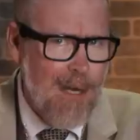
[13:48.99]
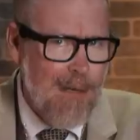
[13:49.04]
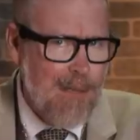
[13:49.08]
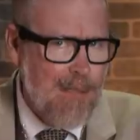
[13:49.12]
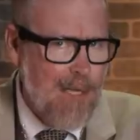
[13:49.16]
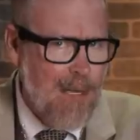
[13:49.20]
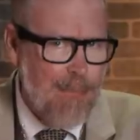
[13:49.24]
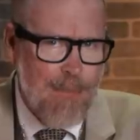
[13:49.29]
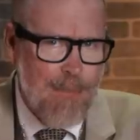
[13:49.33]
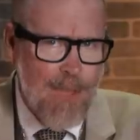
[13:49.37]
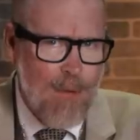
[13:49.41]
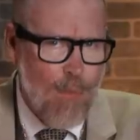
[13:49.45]

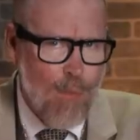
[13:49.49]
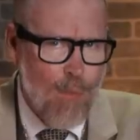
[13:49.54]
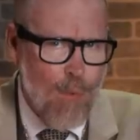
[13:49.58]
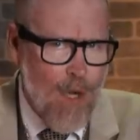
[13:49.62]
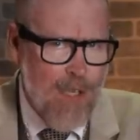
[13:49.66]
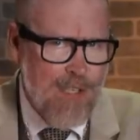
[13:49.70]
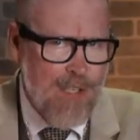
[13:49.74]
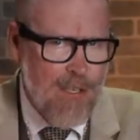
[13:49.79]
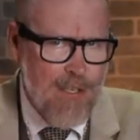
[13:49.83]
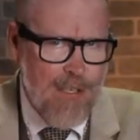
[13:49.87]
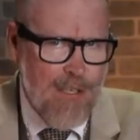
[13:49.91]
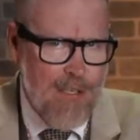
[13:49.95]
Except it
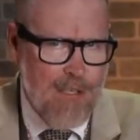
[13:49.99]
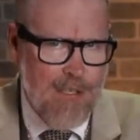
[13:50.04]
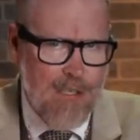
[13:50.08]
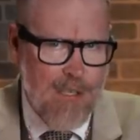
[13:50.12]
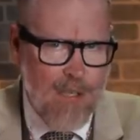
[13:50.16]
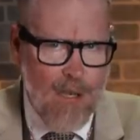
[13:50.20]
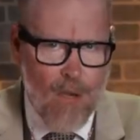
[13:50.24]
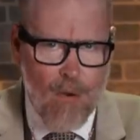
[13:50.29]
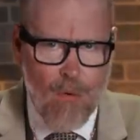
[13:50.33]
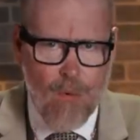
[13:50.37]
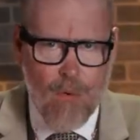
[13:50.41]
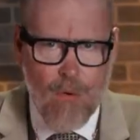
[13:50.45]
wasn't a
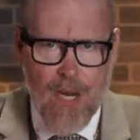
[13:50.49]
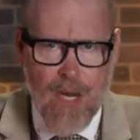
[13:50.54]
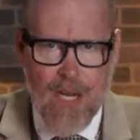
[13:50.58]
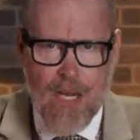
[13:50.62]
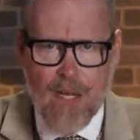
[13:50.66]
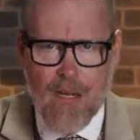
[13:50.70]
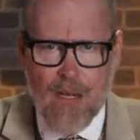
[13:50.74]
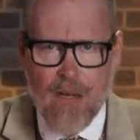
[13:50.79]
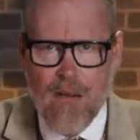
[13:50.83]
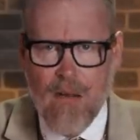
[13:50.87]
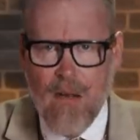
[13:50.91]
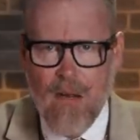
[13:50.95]
slow
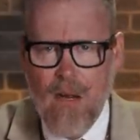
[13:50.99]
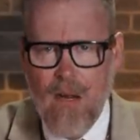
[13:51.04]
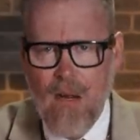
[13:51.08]
week.